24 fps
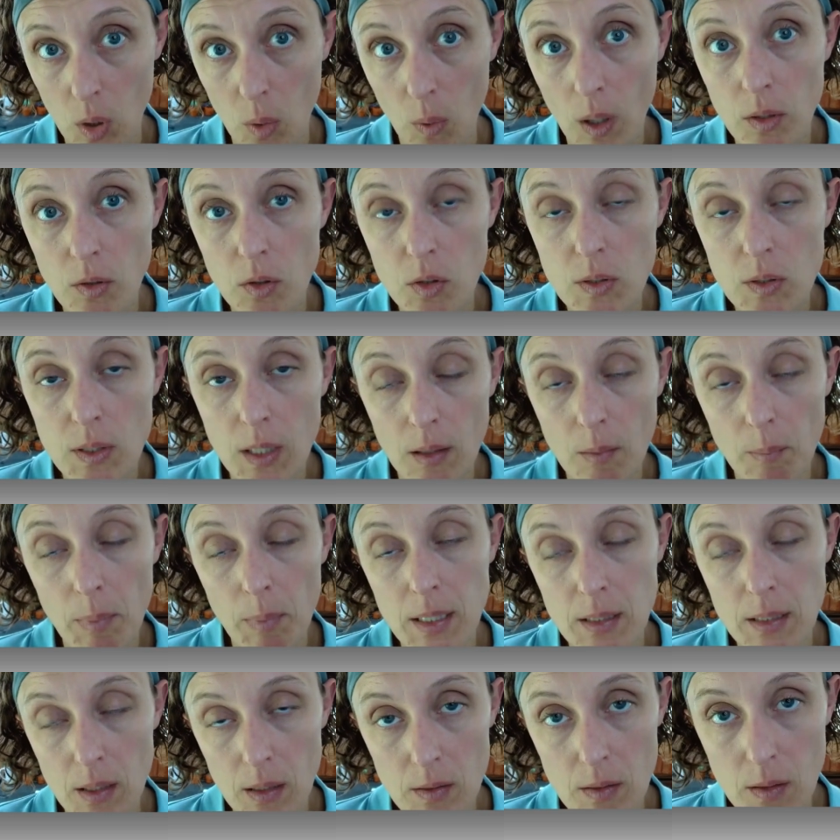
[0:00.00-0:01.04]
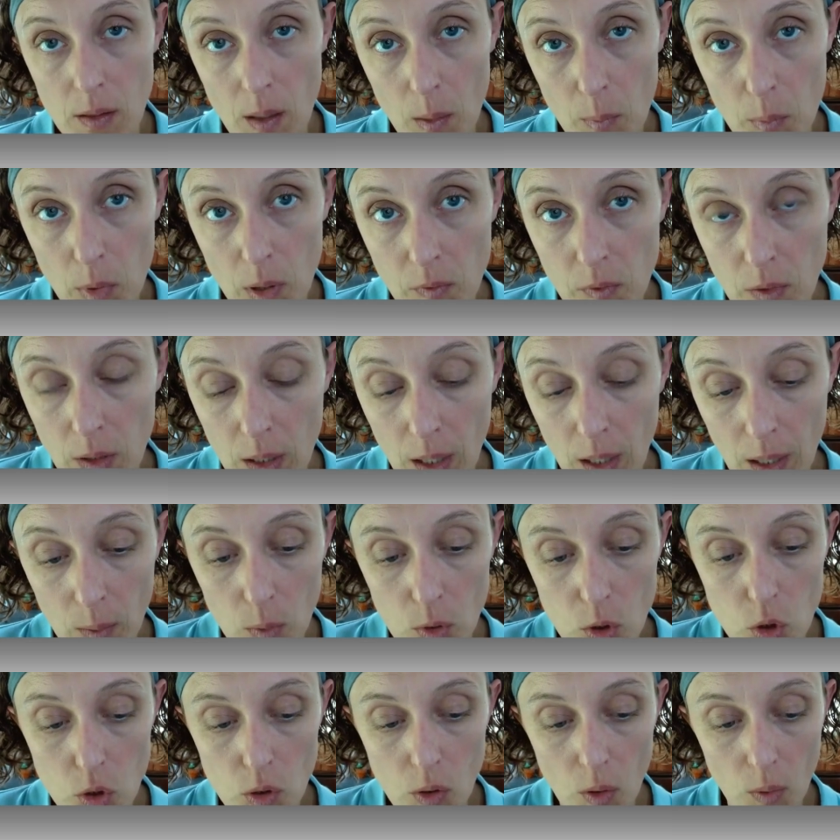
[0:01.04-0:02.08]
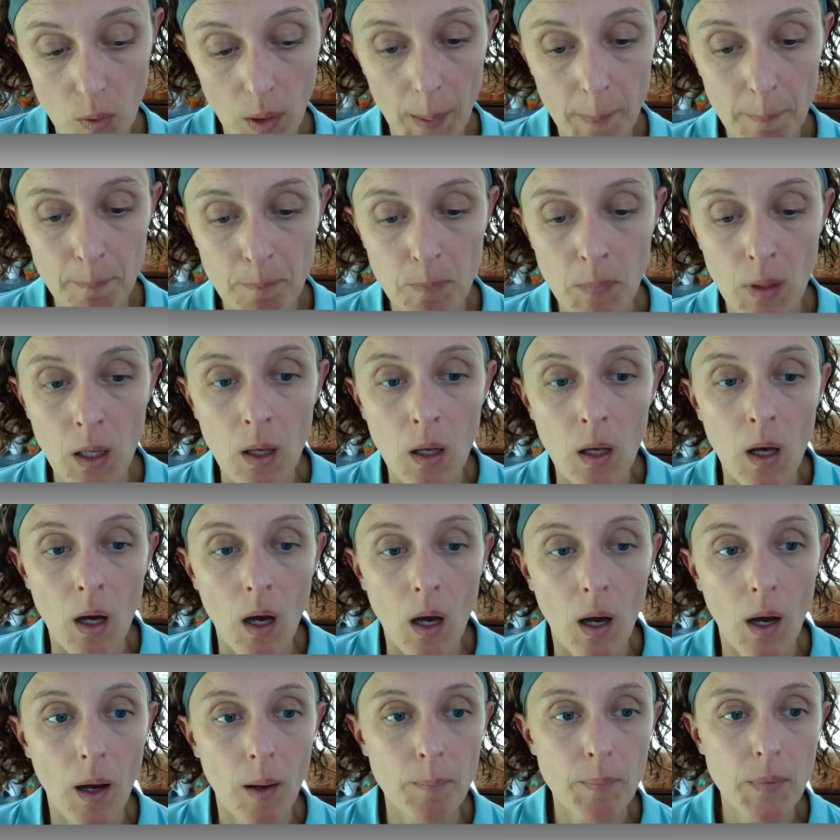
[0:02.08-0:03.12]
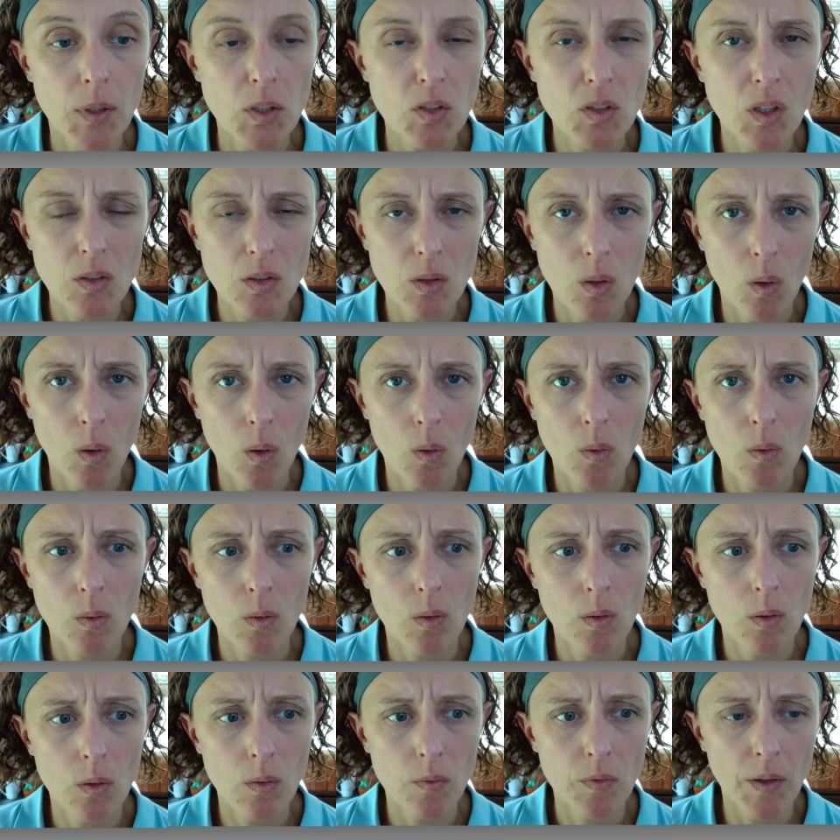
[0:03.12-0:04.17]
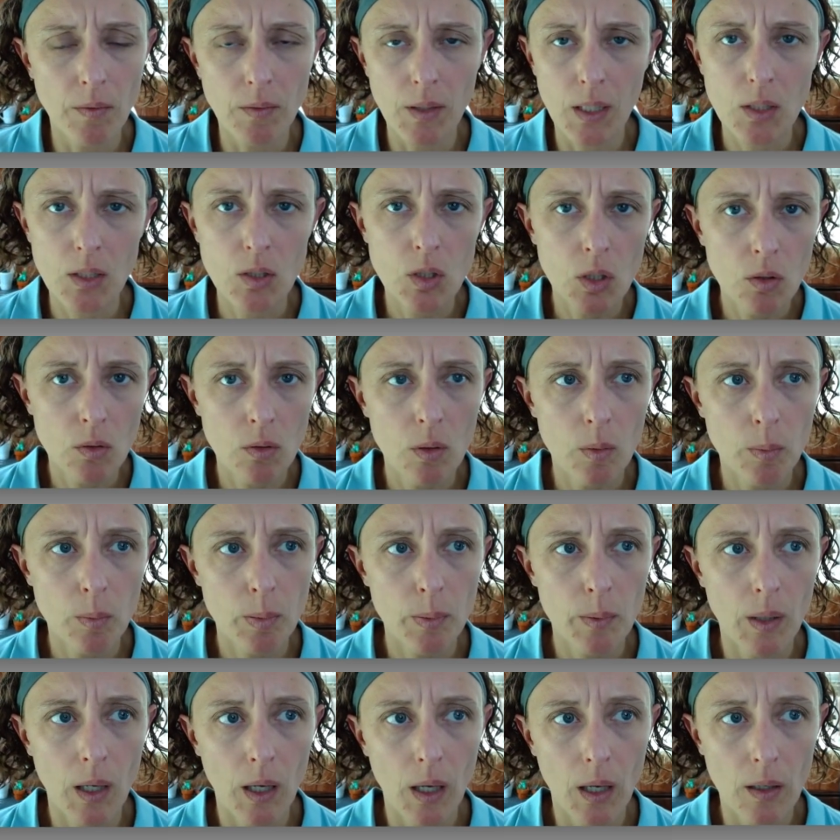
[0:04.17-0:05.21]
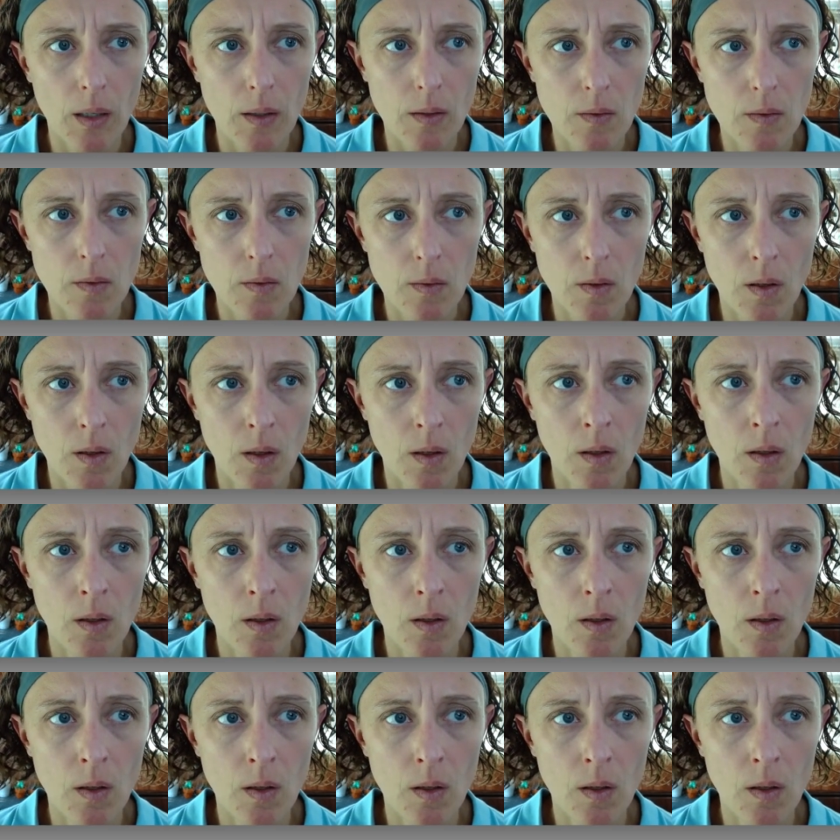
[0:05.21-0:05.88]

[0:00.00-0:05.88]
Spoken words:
understand the basics of nonprofit language. Okay. There's also Foundation Group has